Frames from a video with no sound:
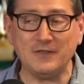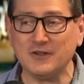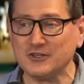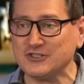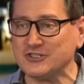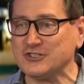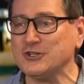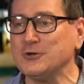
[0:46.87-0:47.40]

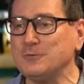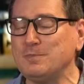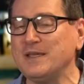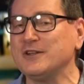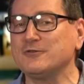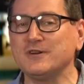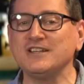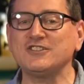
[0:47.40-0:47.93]
there's two
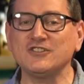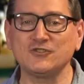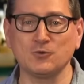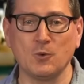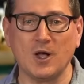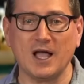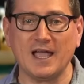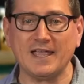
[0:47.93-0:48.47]
big reasons
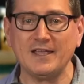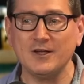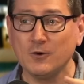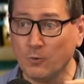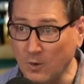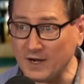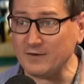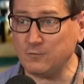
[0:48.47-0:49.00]
why,
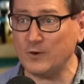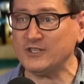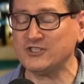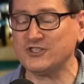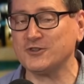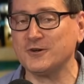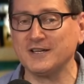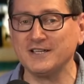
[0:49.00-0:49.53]
one of which
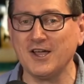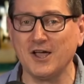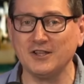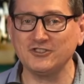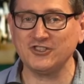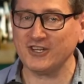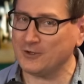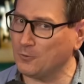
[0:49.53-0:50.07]
they're
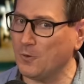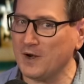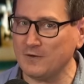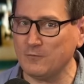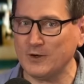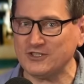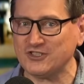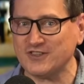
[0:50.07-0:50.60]
acknowledging and one of
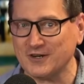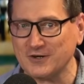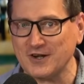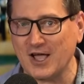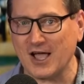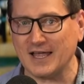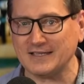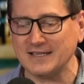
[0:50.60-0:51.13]
which they're
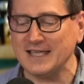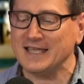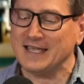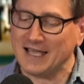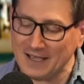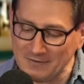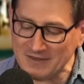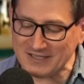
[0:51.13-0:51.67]
not.
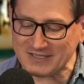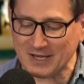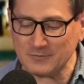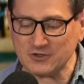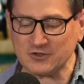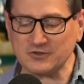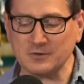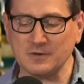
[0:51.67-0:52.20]
Uh, this comes
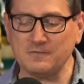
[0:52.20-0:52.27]
to us from the